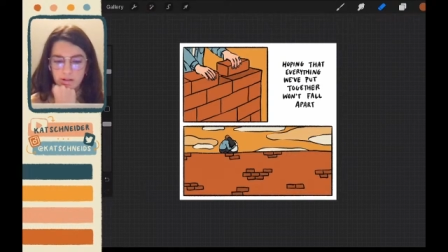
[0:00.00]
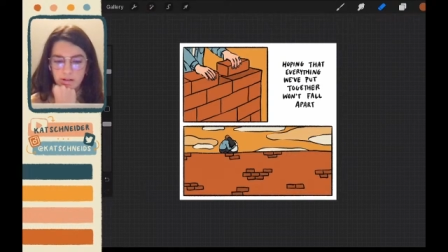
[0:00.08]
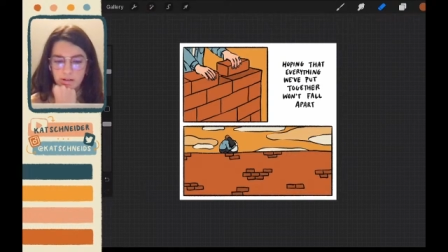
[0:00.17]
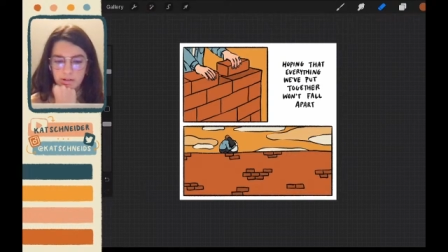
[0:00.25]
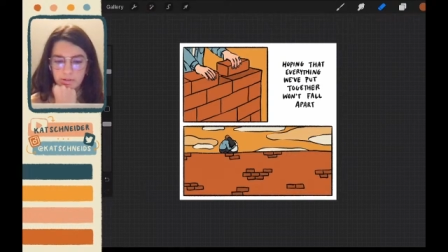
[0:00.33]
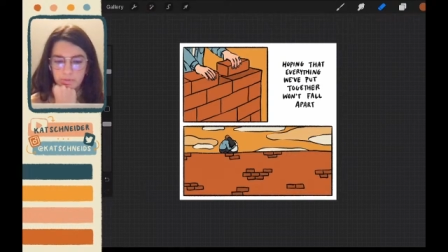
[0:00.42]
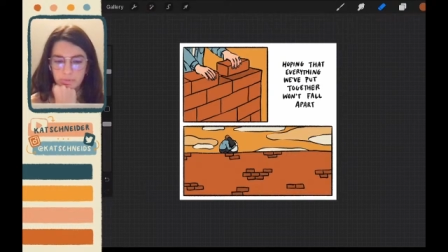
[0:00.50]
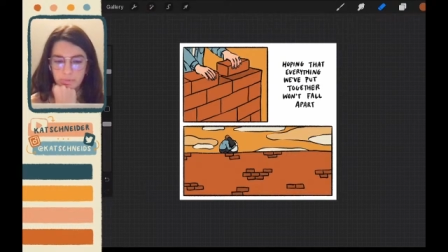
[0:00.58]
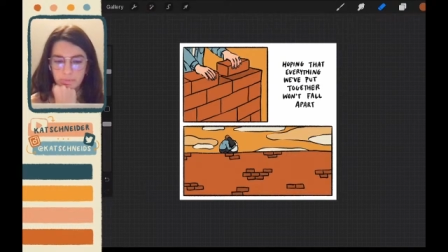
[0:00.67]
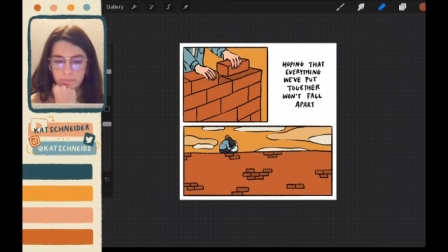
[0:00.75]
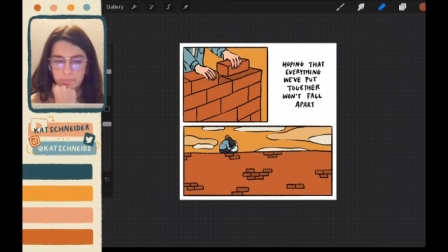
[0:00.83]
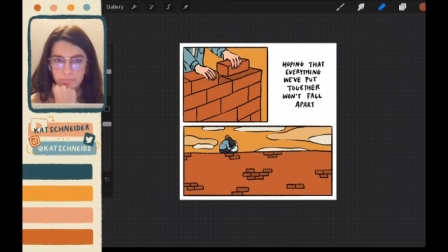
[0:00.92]

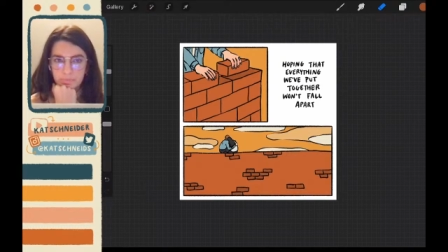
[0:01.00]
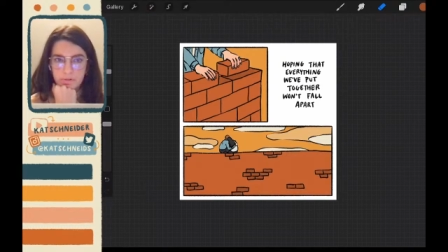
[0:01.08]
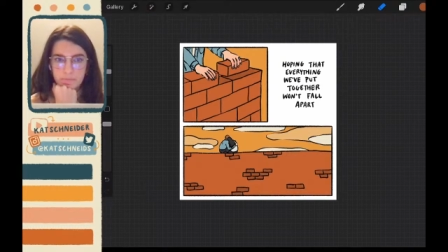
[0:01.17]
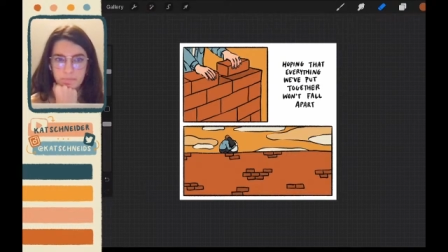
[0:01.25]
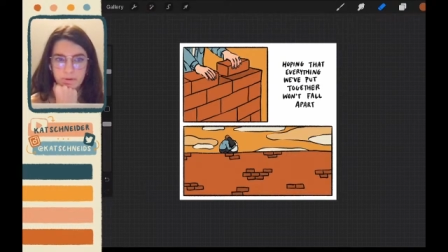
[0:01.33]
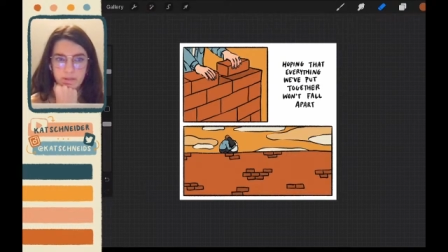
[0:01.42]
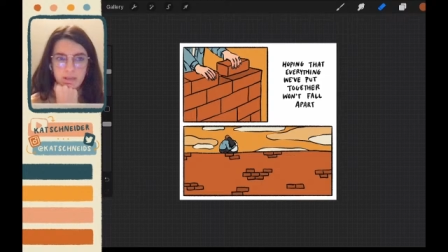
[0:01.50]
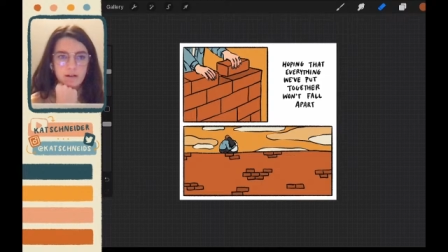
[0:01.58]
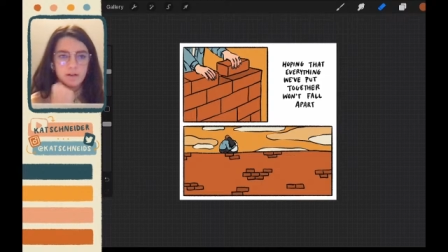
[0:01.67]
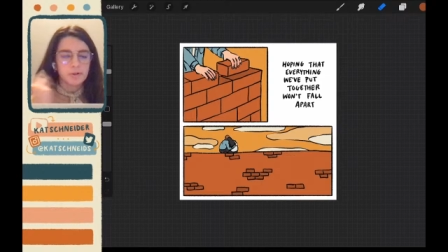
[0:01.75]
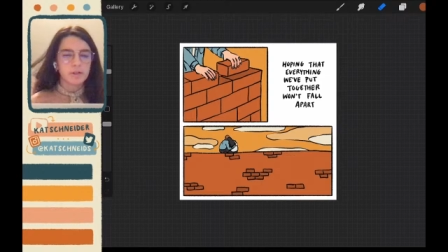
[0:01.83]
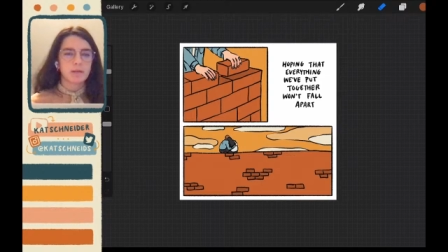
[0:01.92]
Um, but
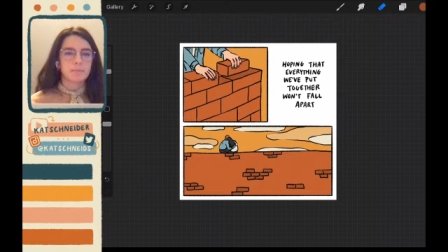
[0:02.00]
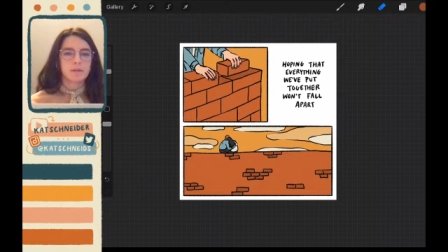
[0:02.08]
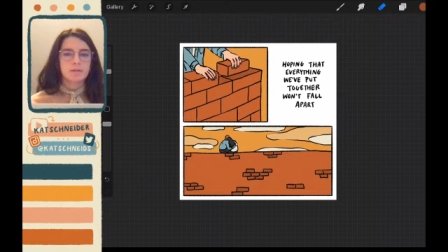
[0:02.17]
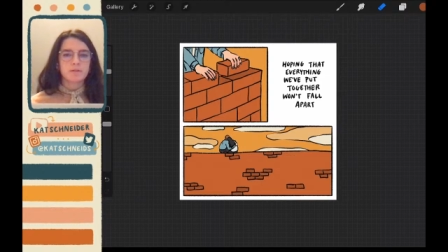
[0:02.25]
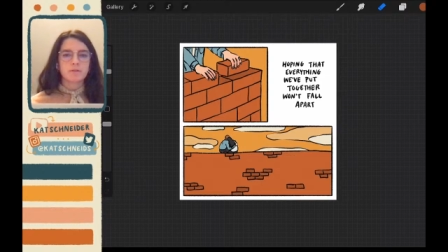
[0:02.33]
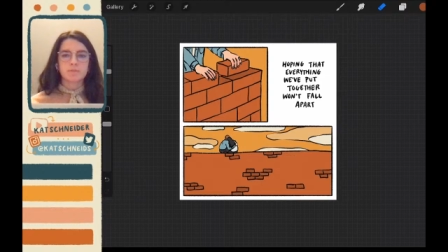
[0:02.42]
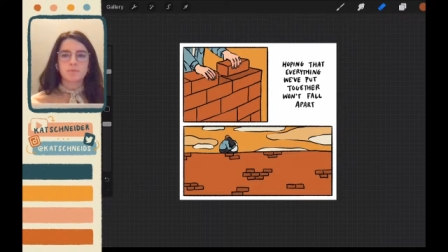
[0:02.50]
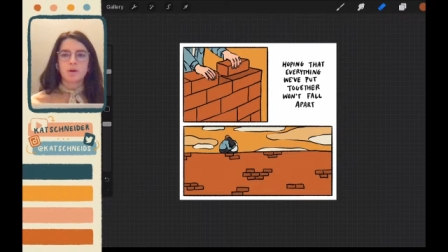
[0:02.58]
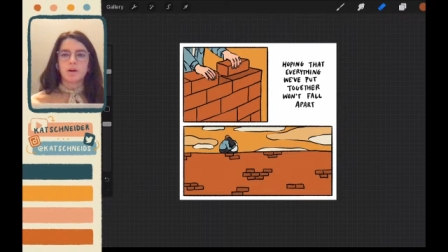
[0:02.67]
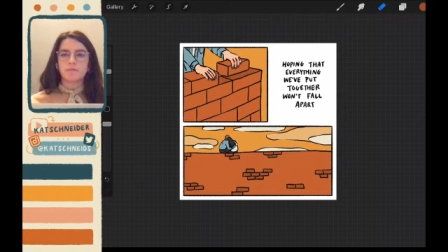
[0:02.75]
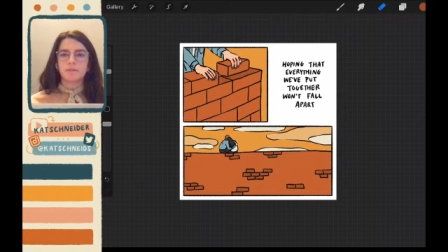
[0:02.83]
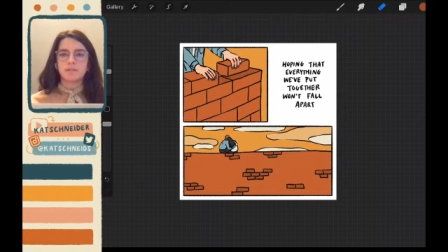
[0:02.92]
yeah, okay, I'm gonna do this more
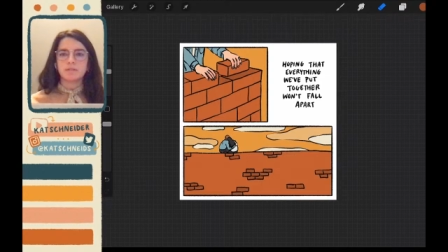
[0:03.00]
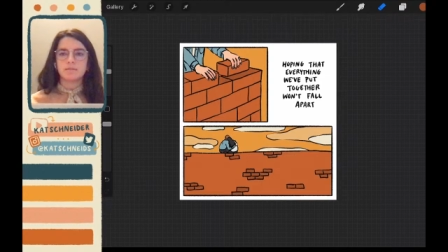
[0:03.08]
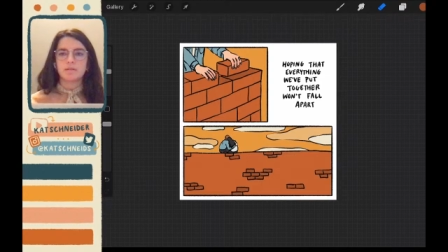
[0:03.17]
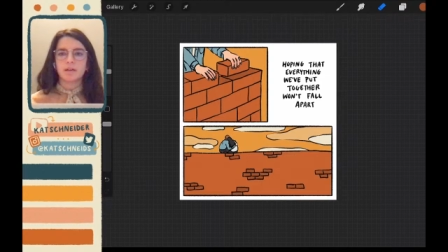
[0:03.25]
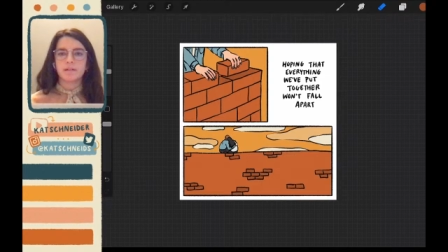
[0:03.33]
often,